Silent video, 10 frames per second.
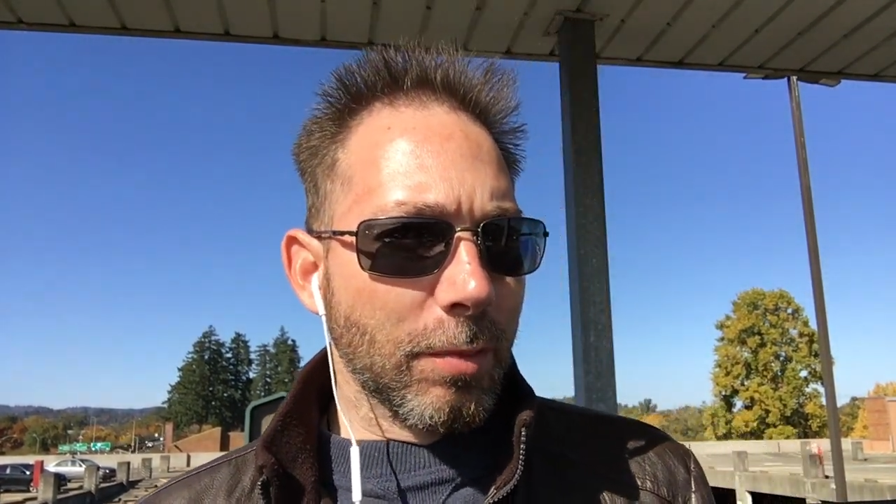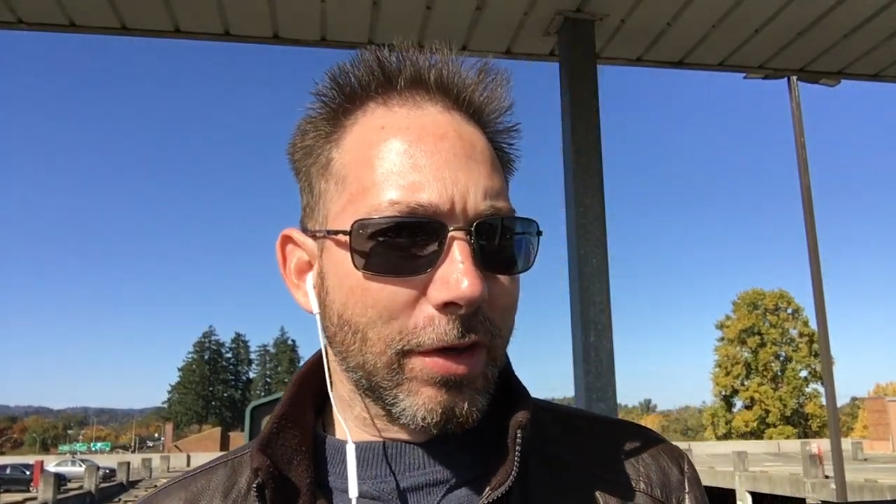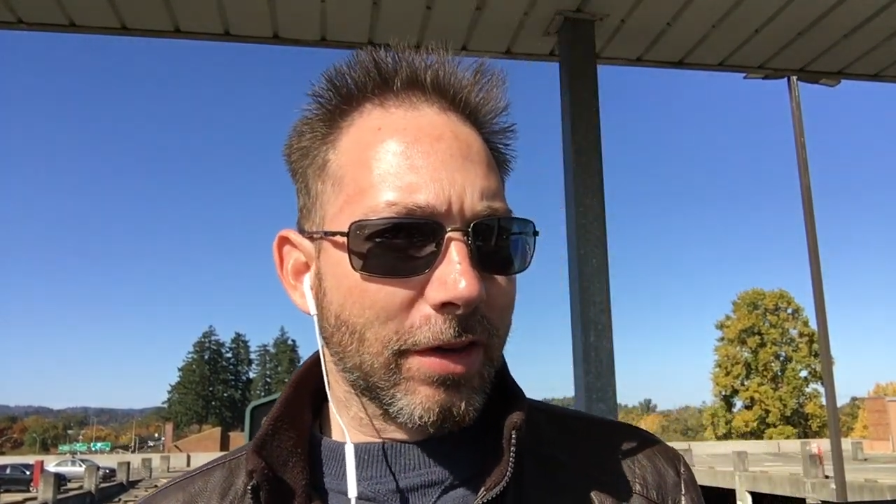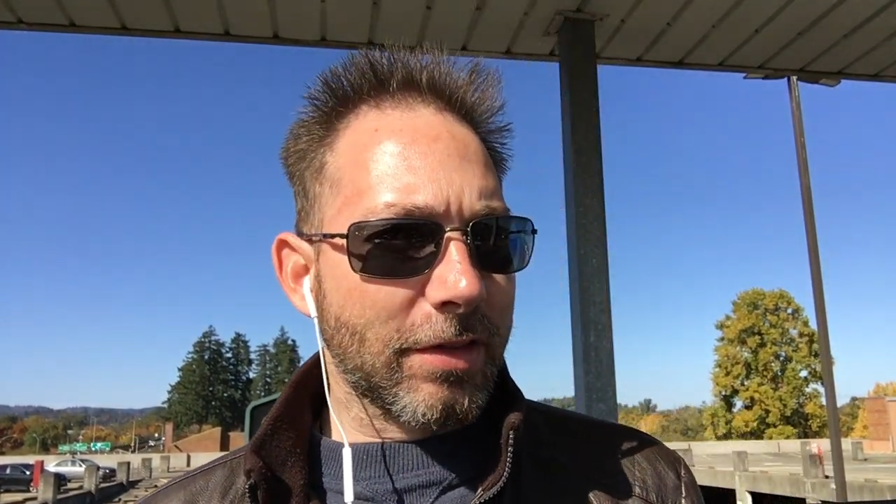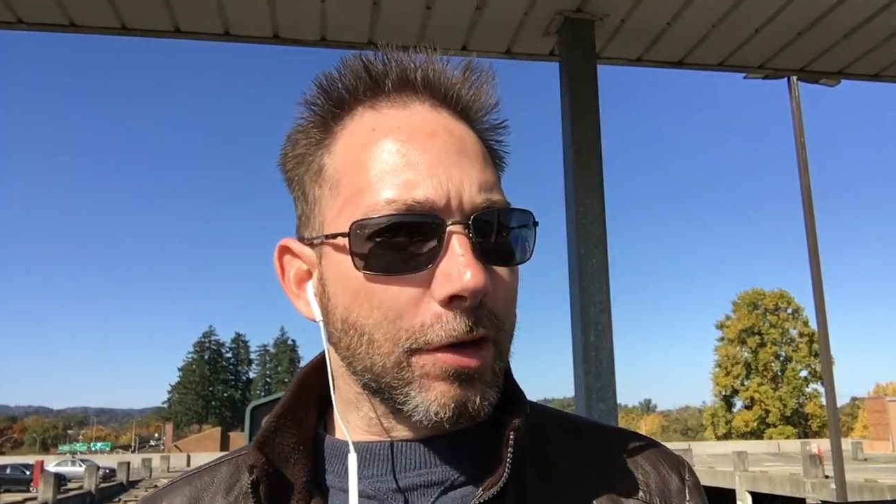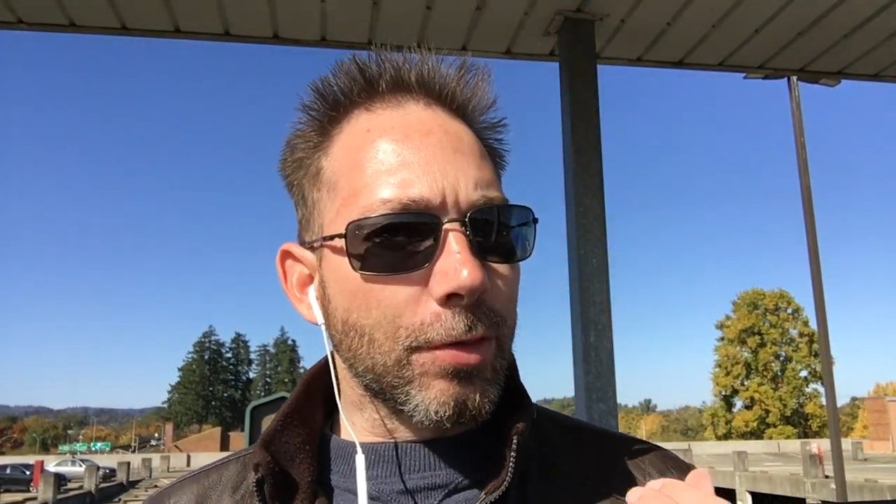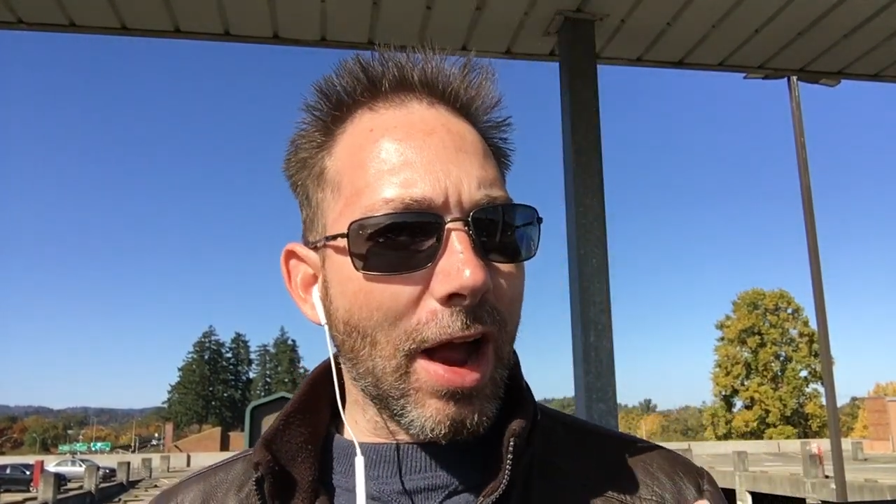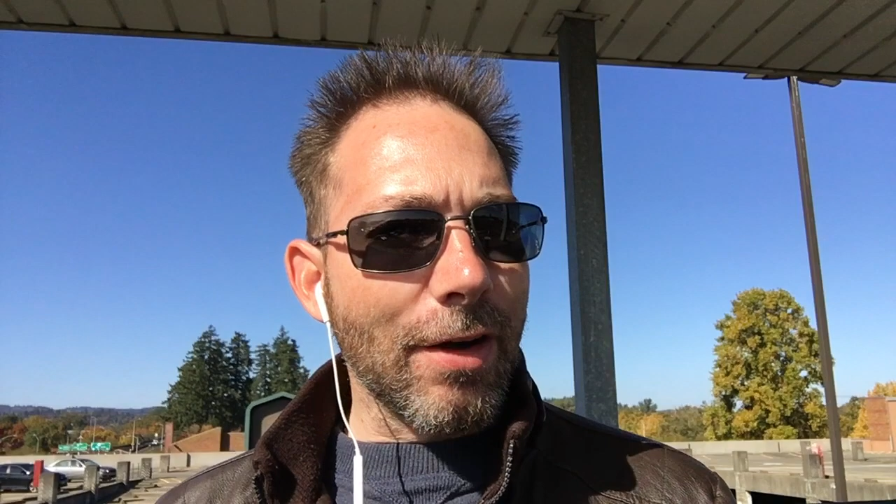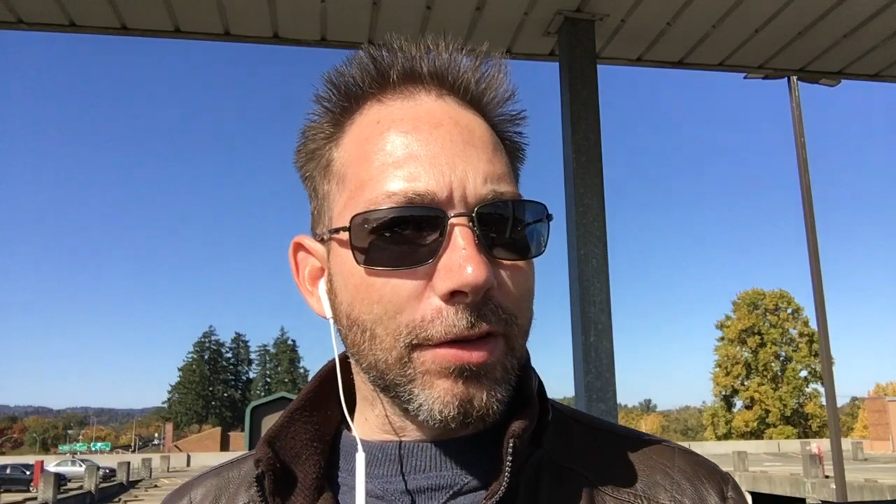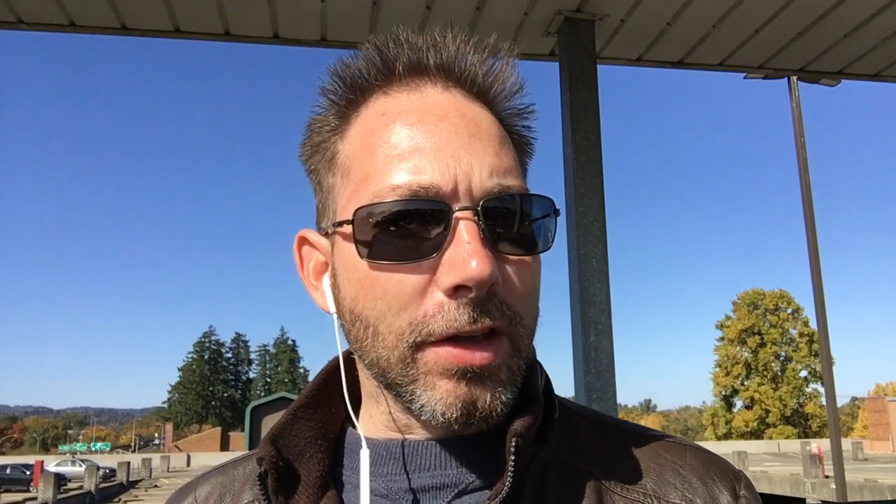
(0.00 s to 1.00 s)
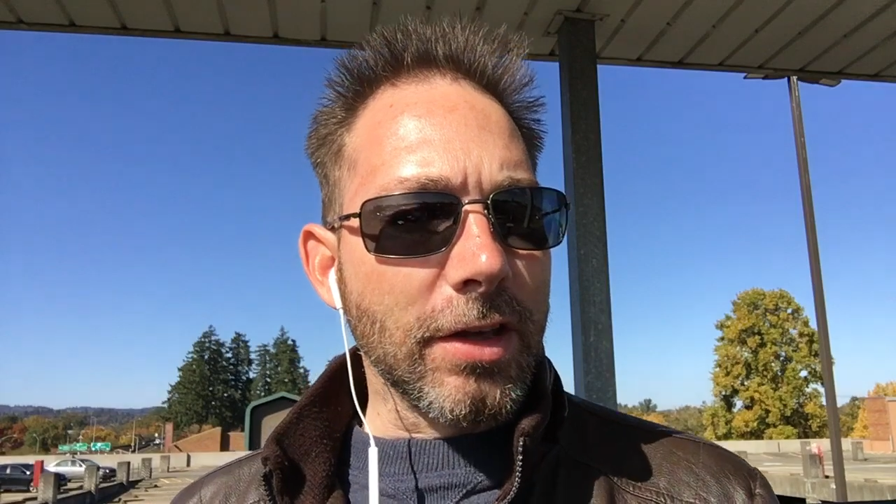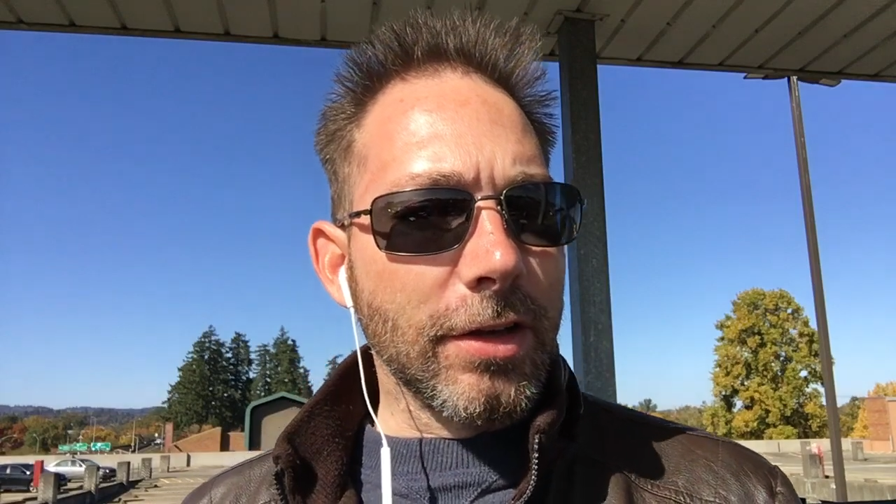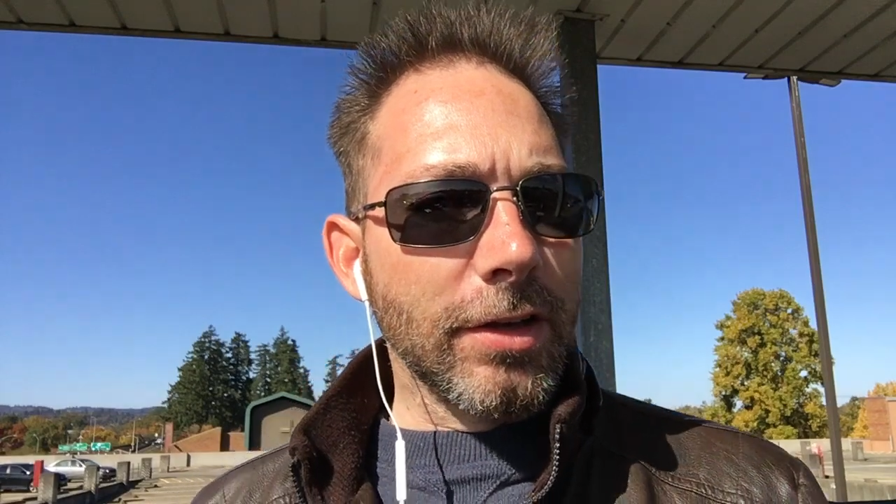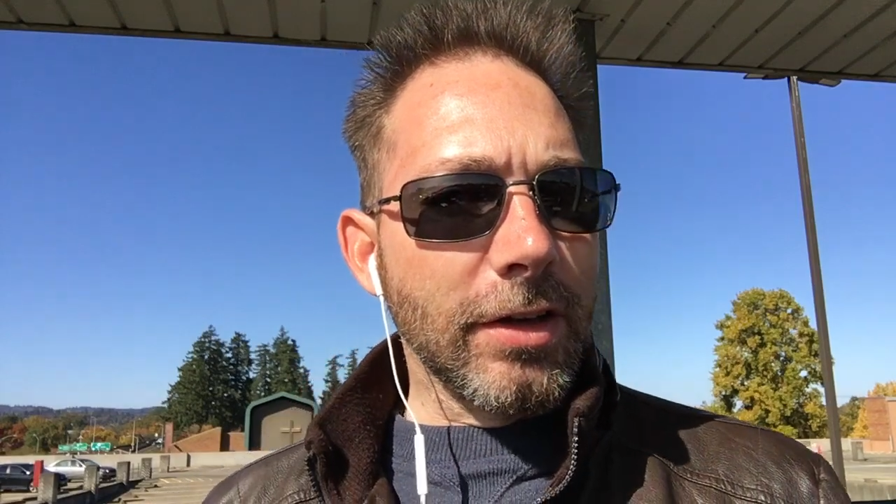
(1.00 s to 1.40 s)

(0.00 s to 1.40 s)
because the gravity